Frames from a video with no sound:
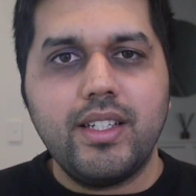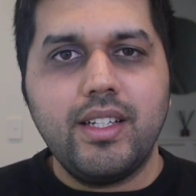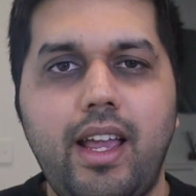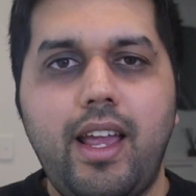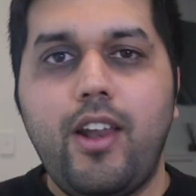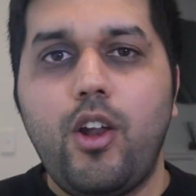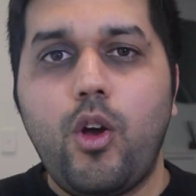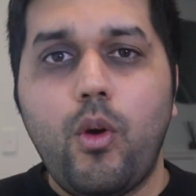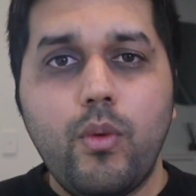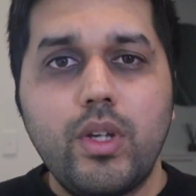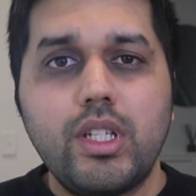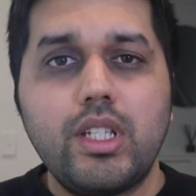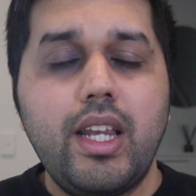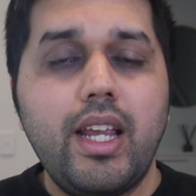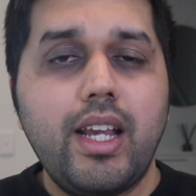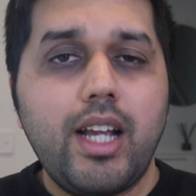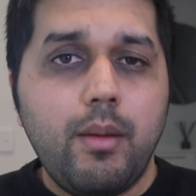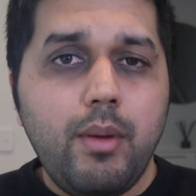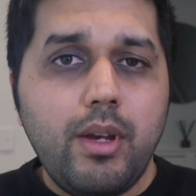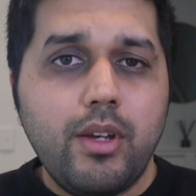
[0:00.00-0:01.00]
And obviously
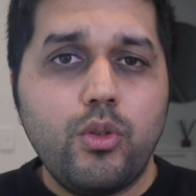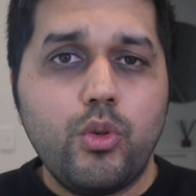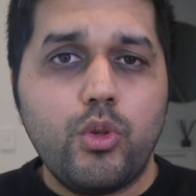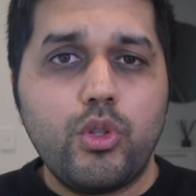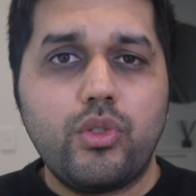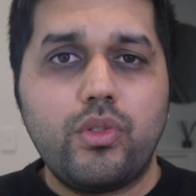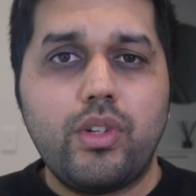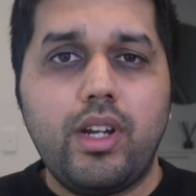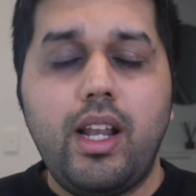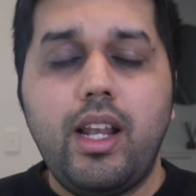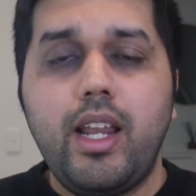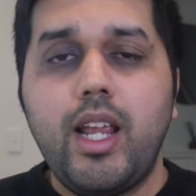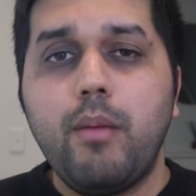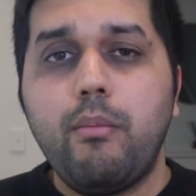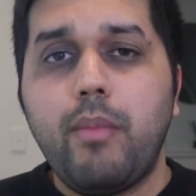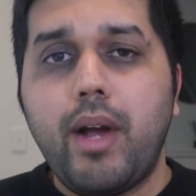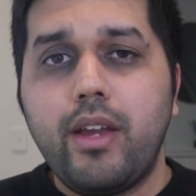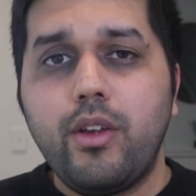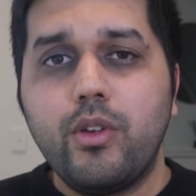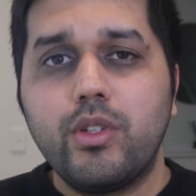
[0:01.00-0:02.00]
coming to Australia
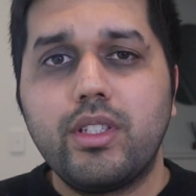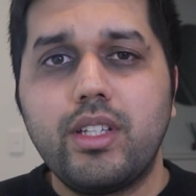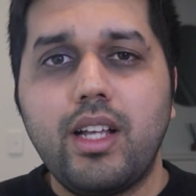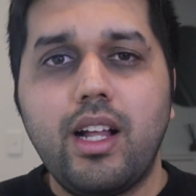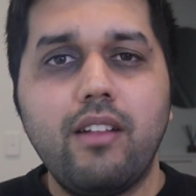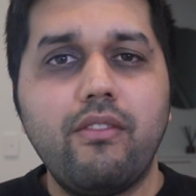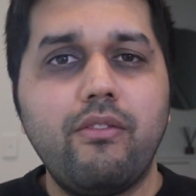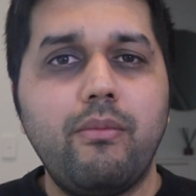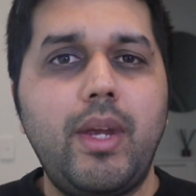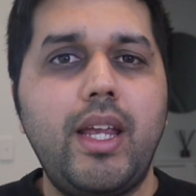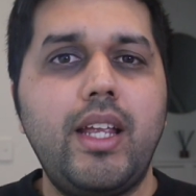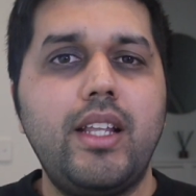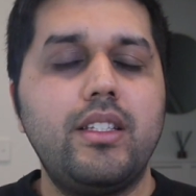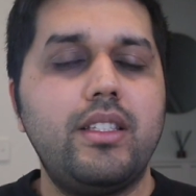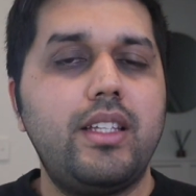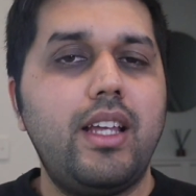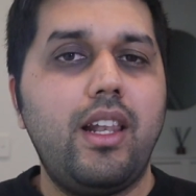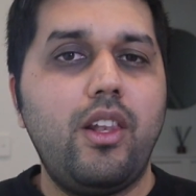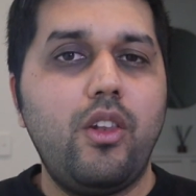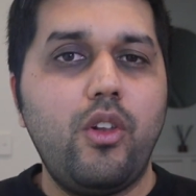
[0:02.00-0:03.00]
by yourself means
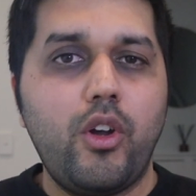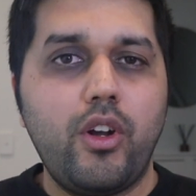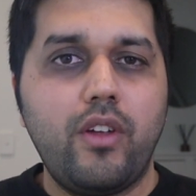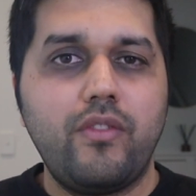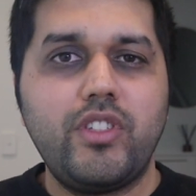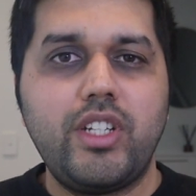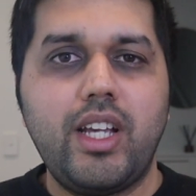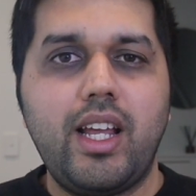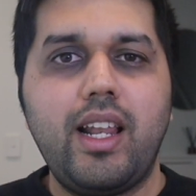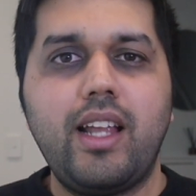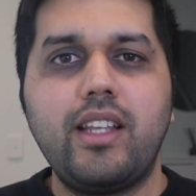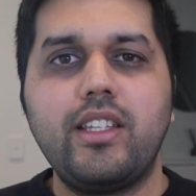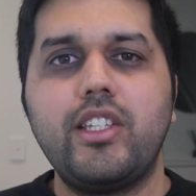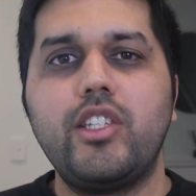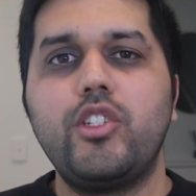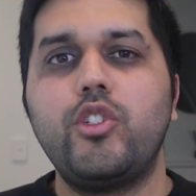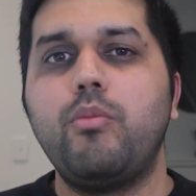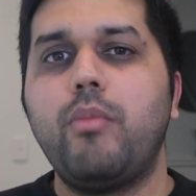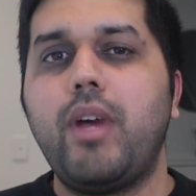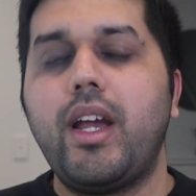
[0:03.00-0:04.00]
there are a lot of
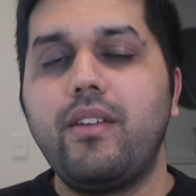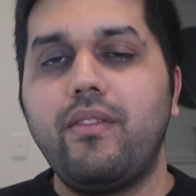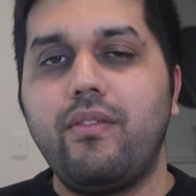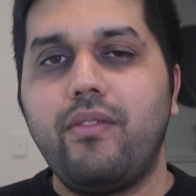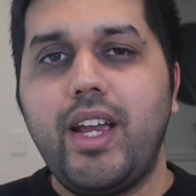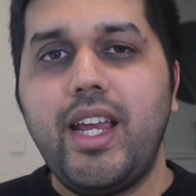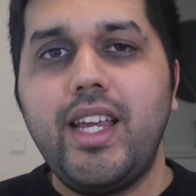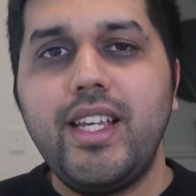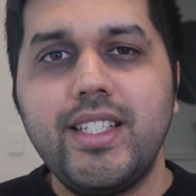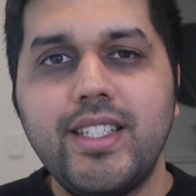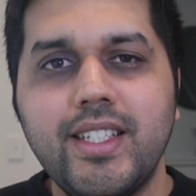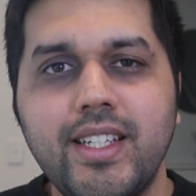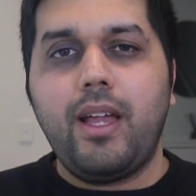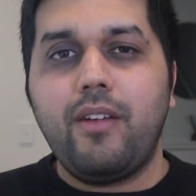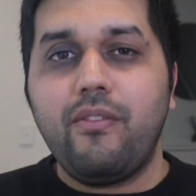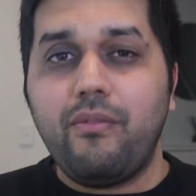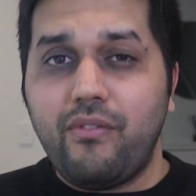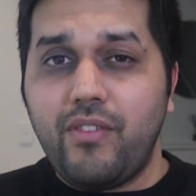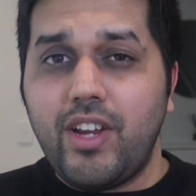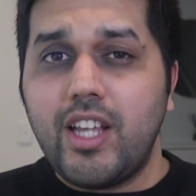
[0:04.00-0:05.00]
challenges you might face,
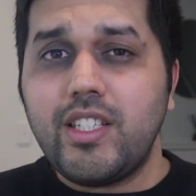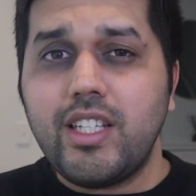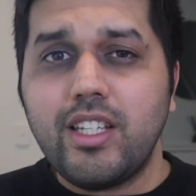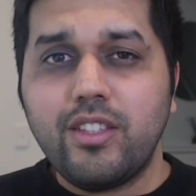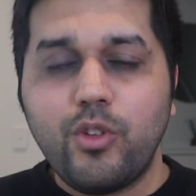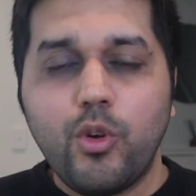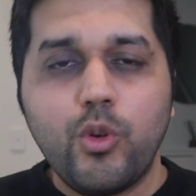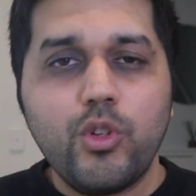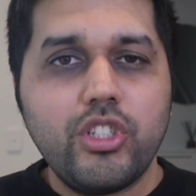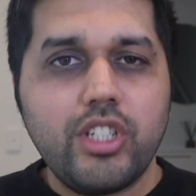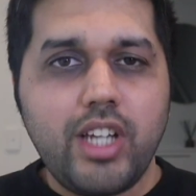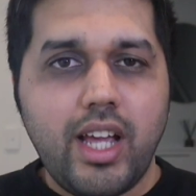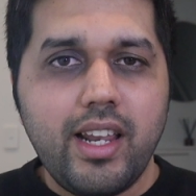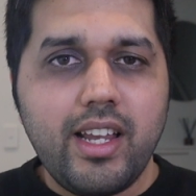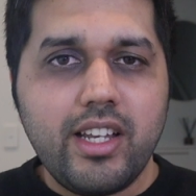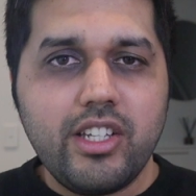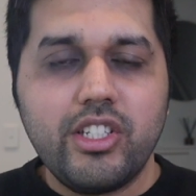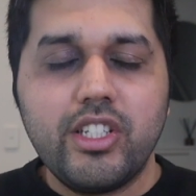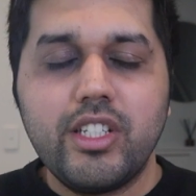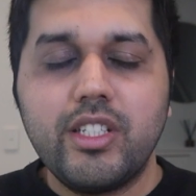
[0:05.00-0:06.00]
and facing those
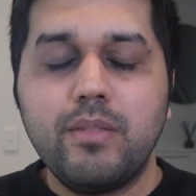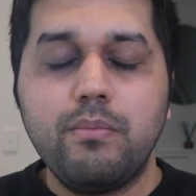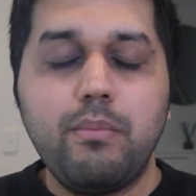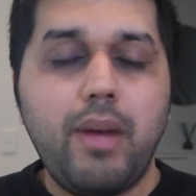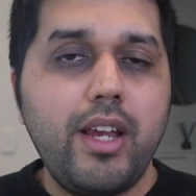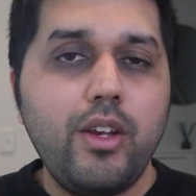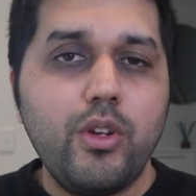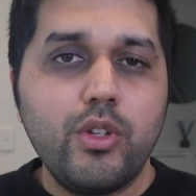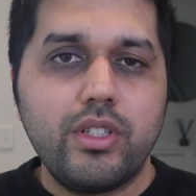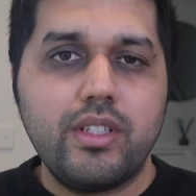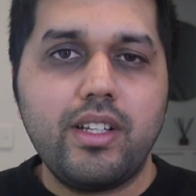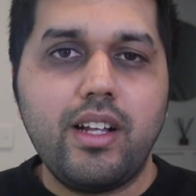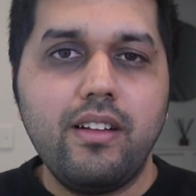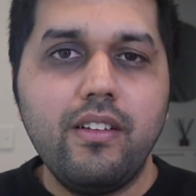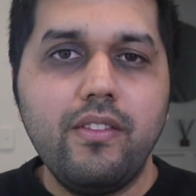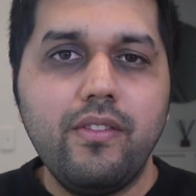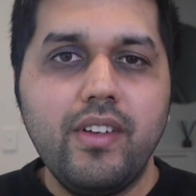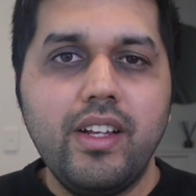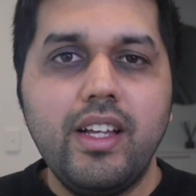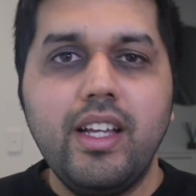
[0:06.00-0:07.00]
challenges by
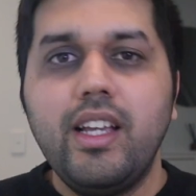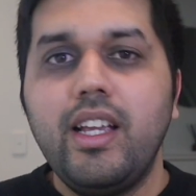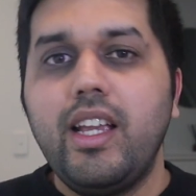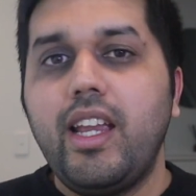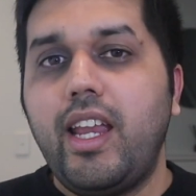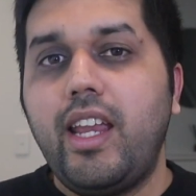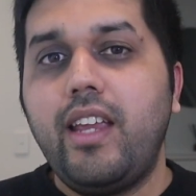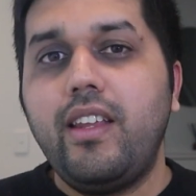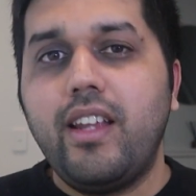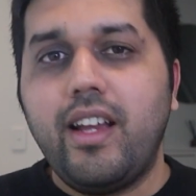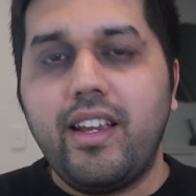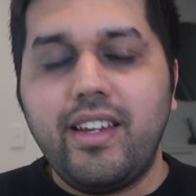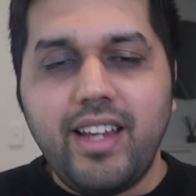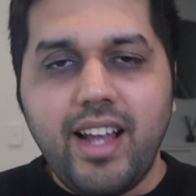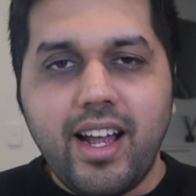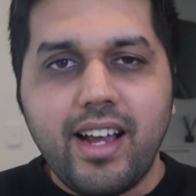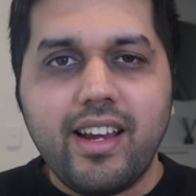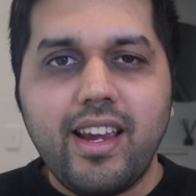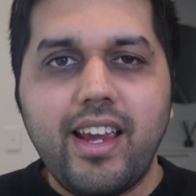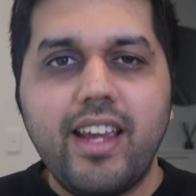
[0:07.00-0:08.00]
yourself in a
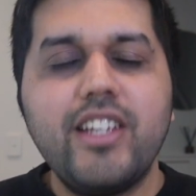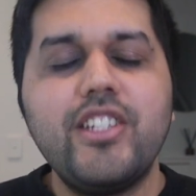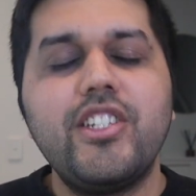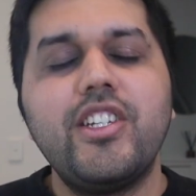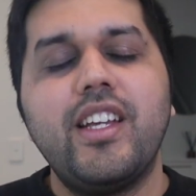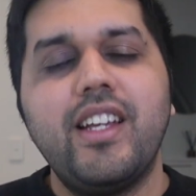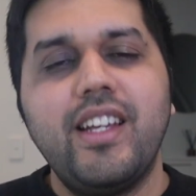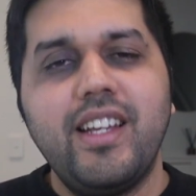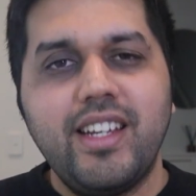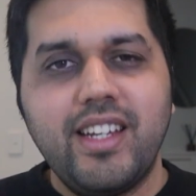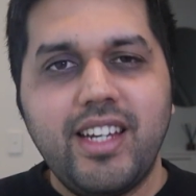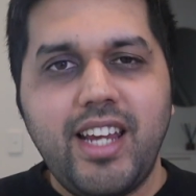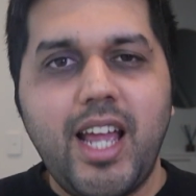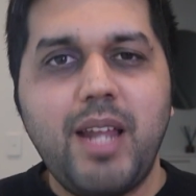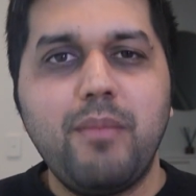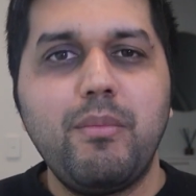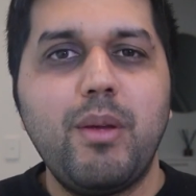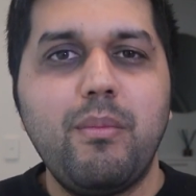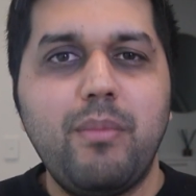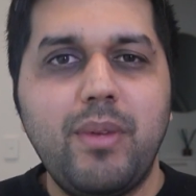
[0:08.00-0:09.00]
young age
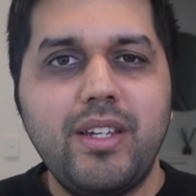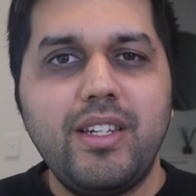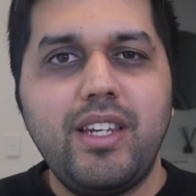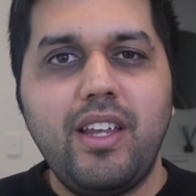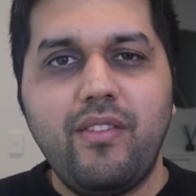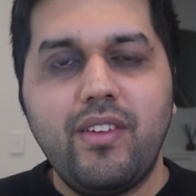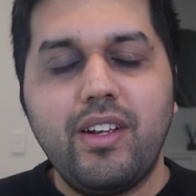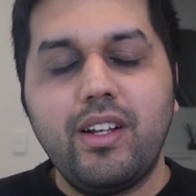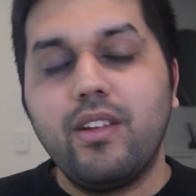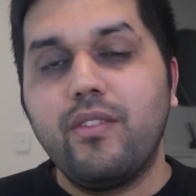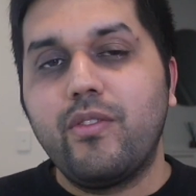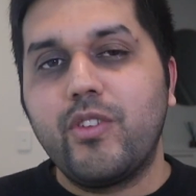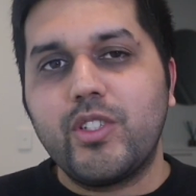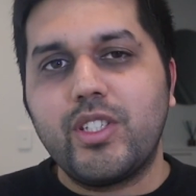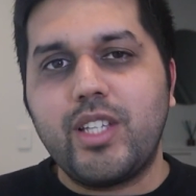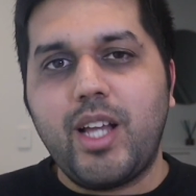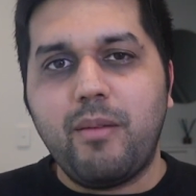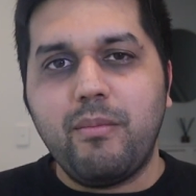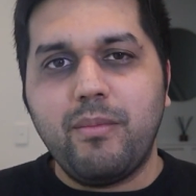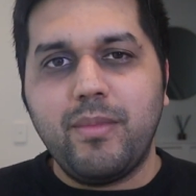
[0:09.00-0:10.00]
can be a bit difficult for
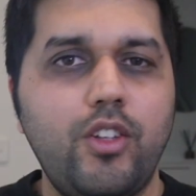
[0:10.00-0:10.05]
some.